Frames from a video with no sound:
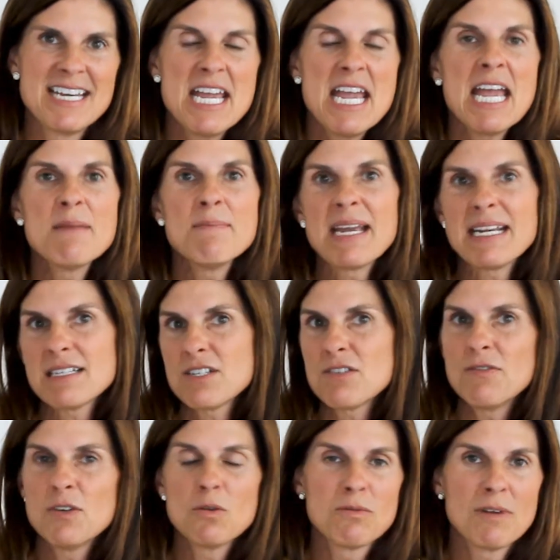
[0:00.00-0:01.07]
It makes us
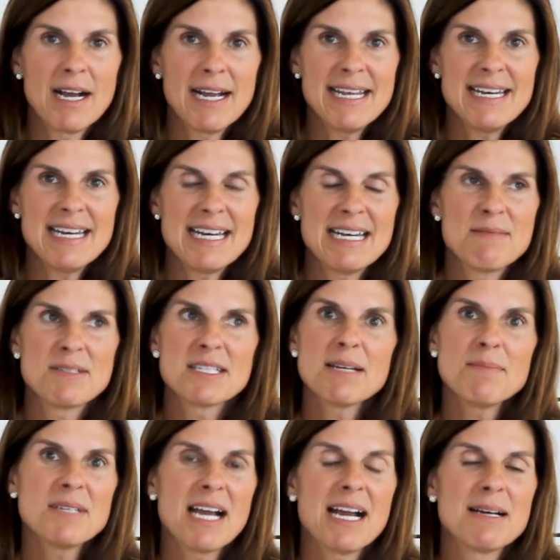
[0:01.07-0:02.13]
feel right, and then
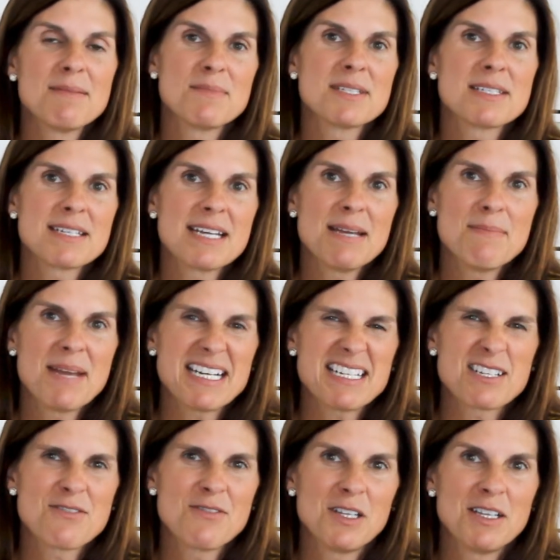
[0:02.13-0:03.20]
sometimes it makes
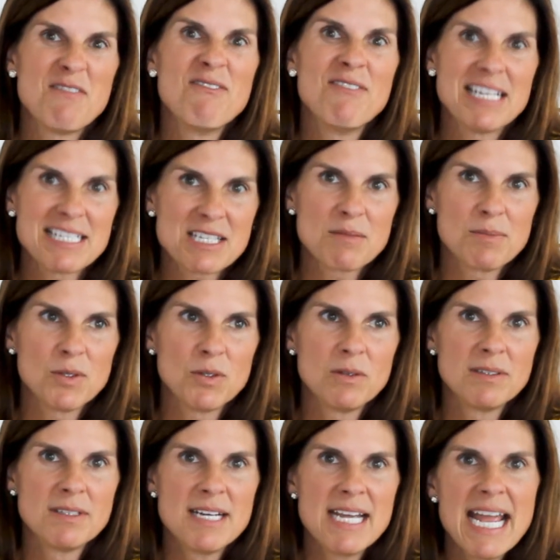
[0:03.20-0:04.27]
us feel invincible.
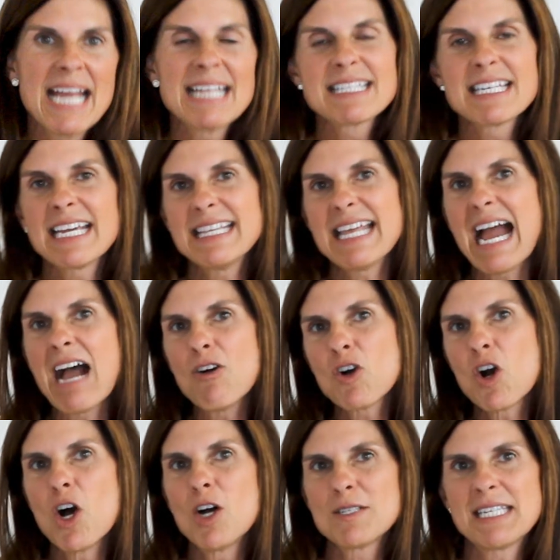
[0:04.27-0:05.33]
It's like the
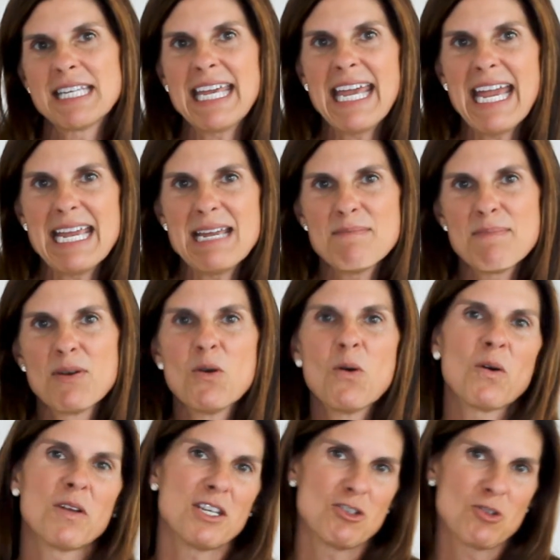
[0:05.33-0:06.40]
alcohol's the cape
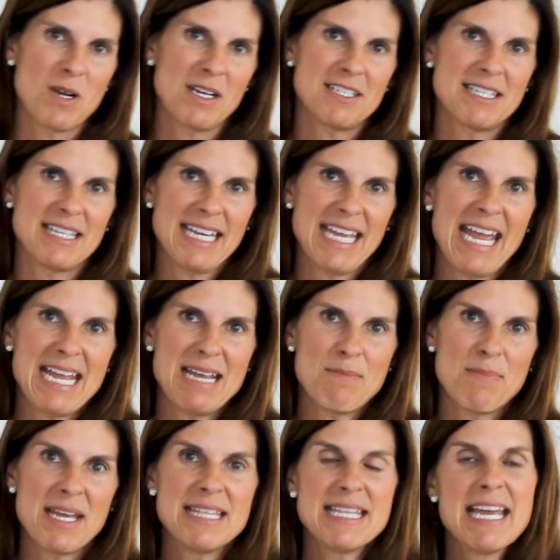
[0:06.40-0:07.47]
or the drug's the
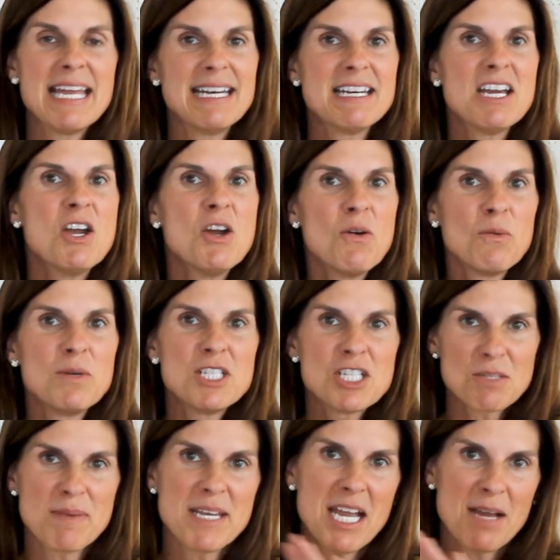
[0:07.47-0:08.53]
cape, and then we
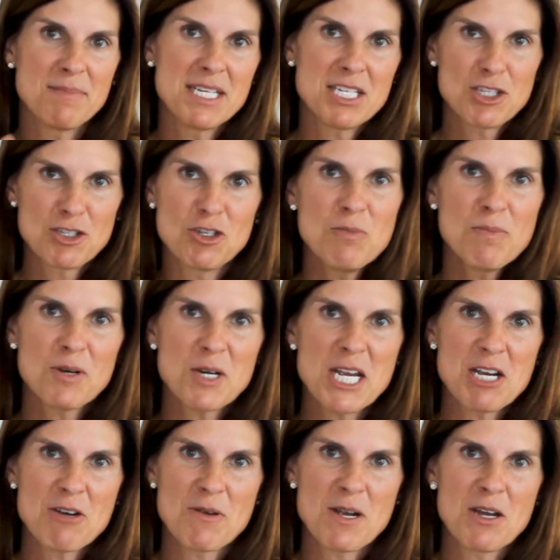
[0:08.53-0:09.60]
just become this
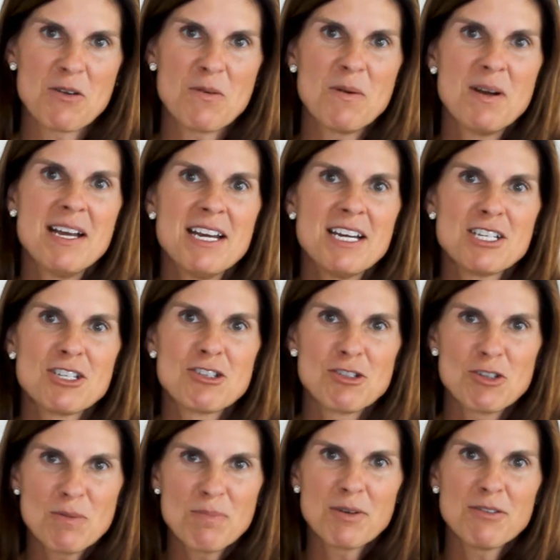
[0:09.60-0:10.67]
superhero,
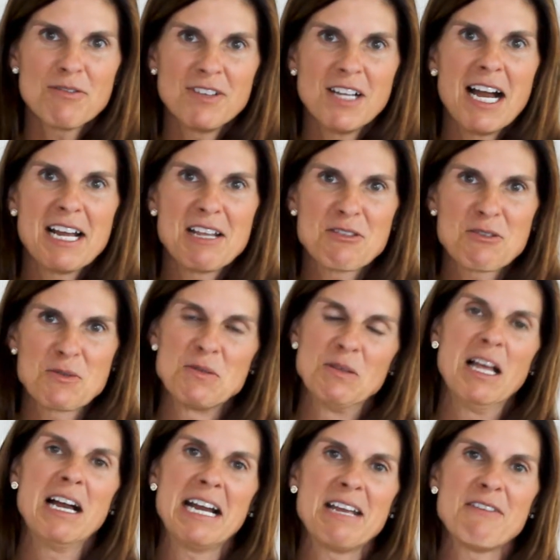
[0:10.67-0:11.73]
super flying through
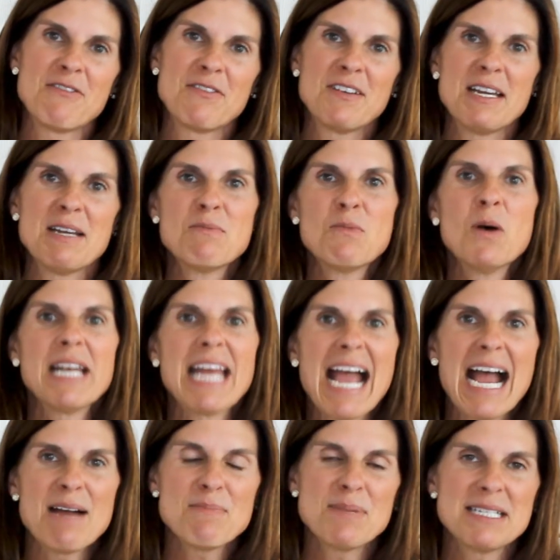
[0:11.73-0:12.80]
life. And what
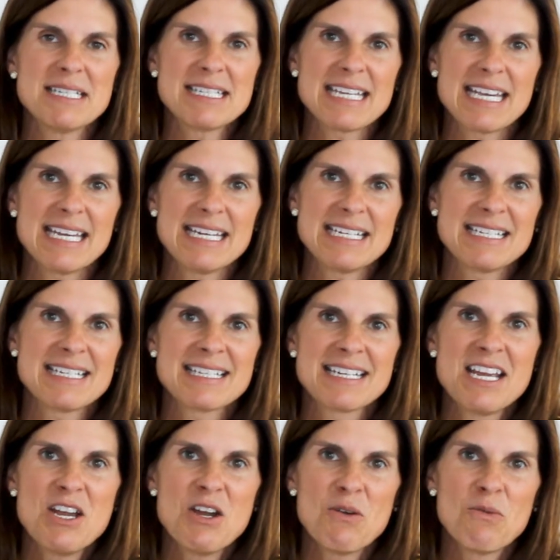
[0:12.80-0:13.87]
happens is
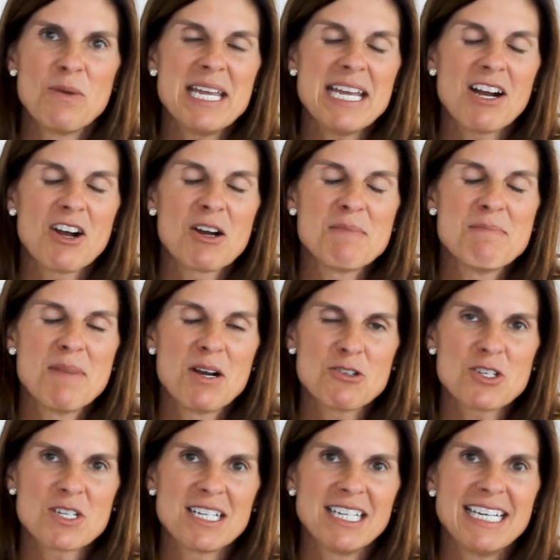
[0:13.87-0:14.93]
we are
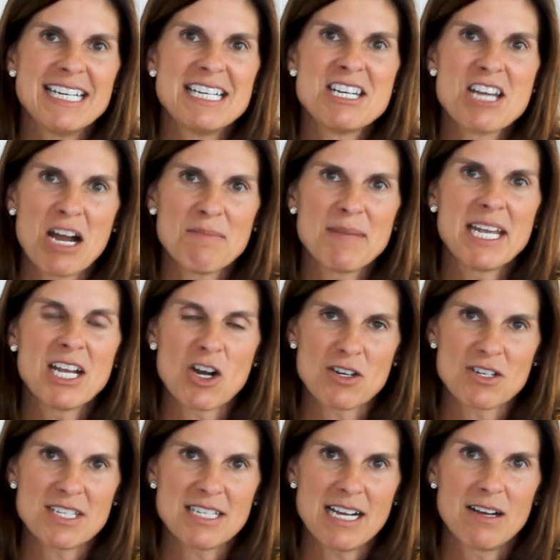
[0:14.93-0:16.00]
emotionally numbing
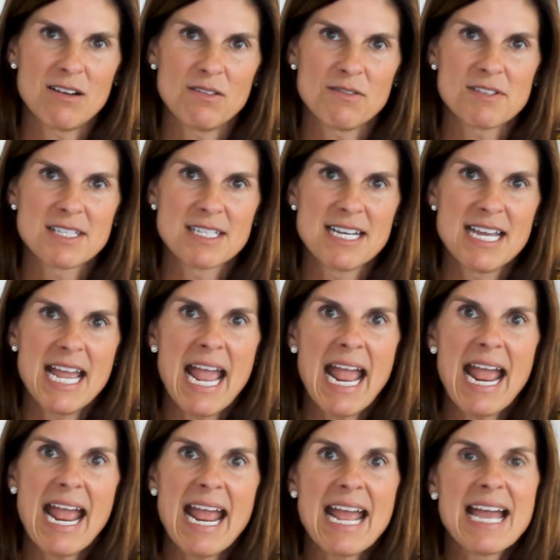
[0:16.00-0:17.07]
ourselves.
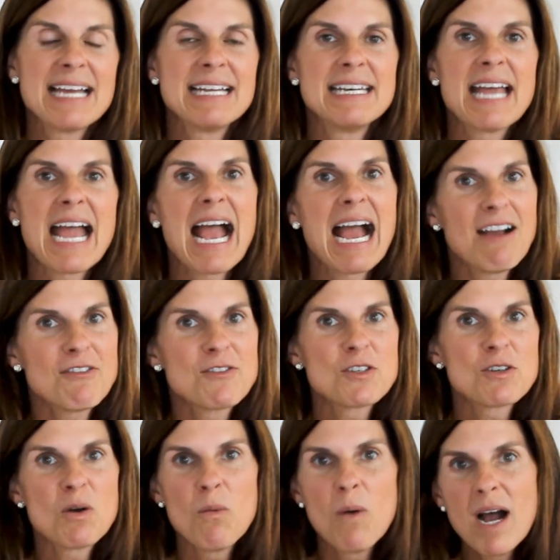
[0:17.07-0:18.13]
And
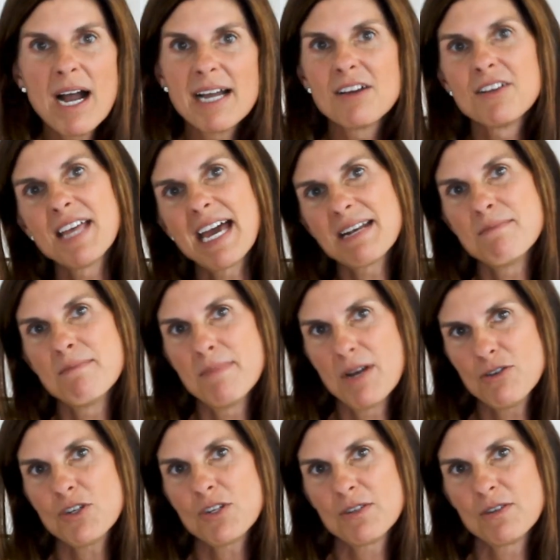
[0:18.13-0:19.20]
after a while, that
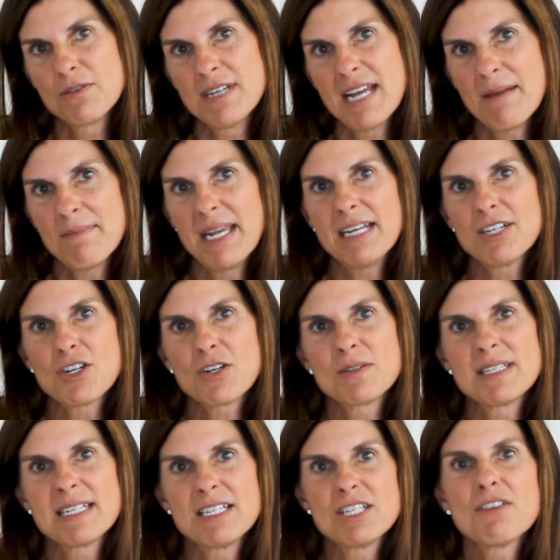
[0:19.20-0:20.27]
emotional numbing
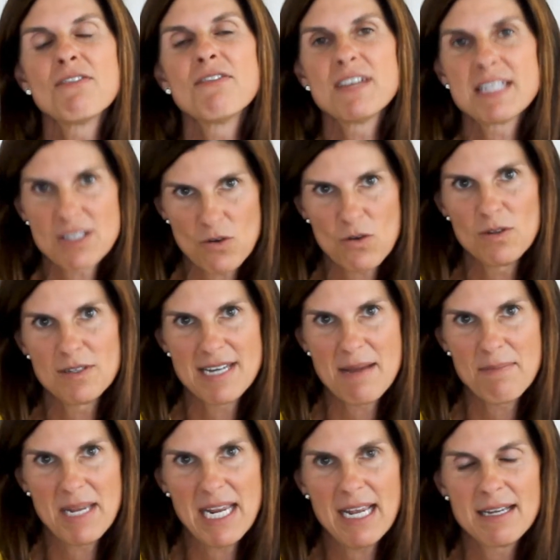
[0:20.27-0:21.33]
turns into physical
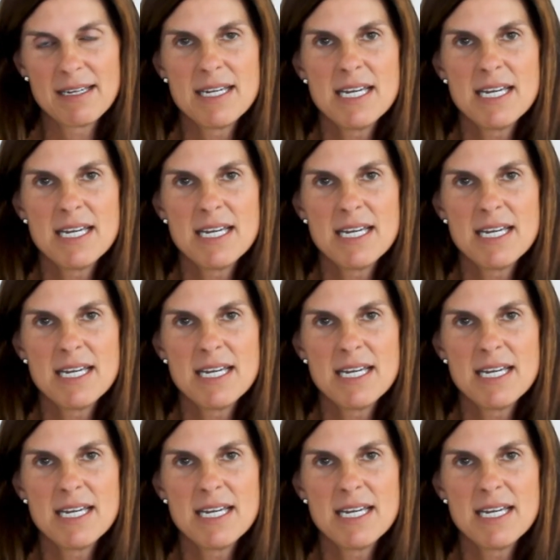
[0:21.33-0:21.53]
numbing.